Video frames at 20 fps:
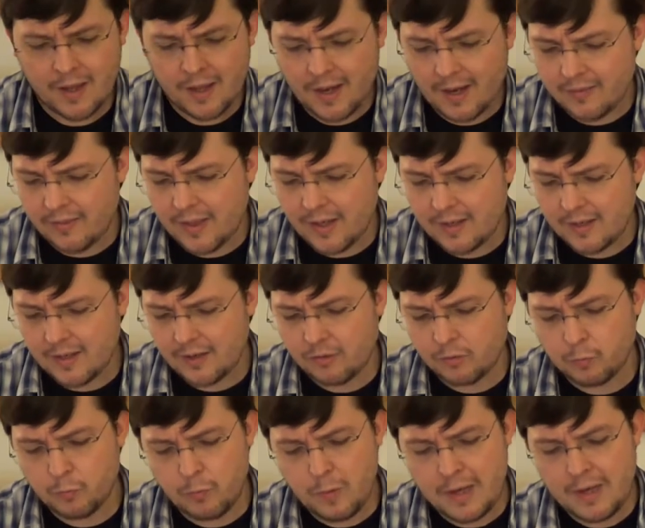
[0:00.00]
And then
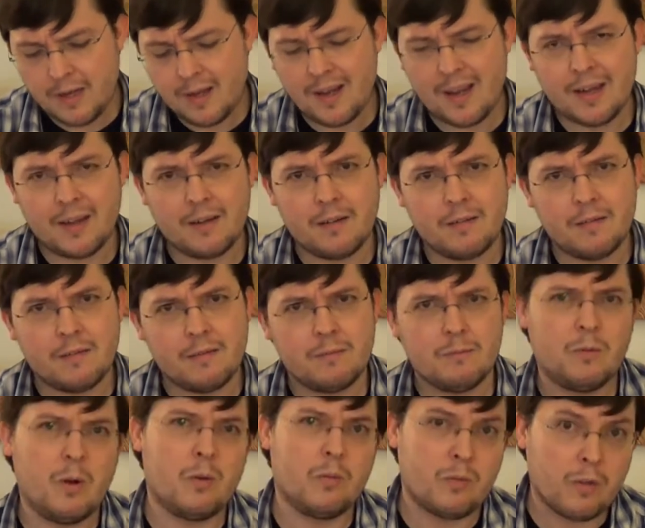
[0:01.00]
it's written and,
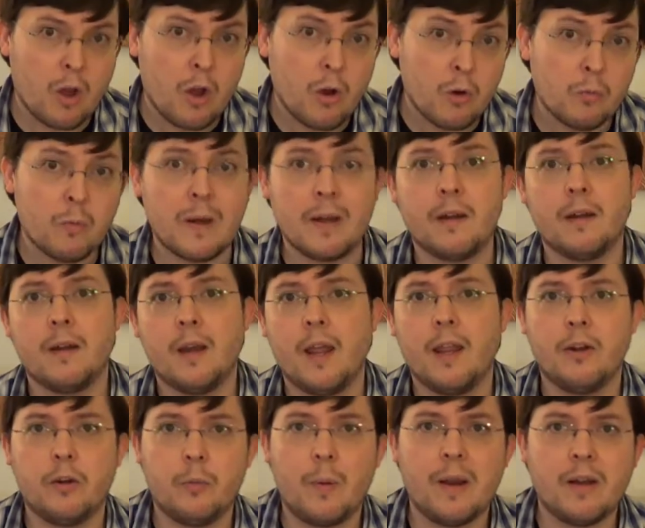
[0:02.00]
well, co-written
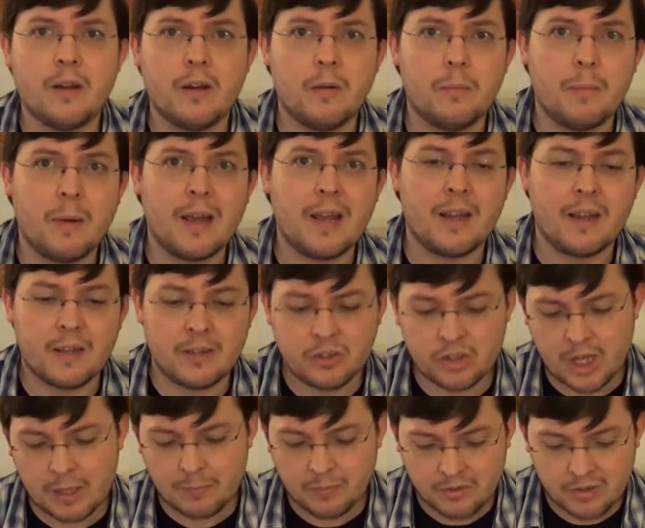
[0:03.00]
and directed by
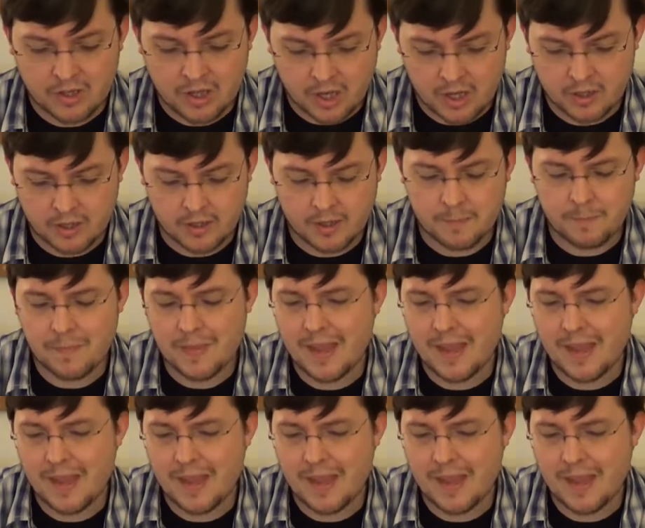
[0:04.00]
James Gunn.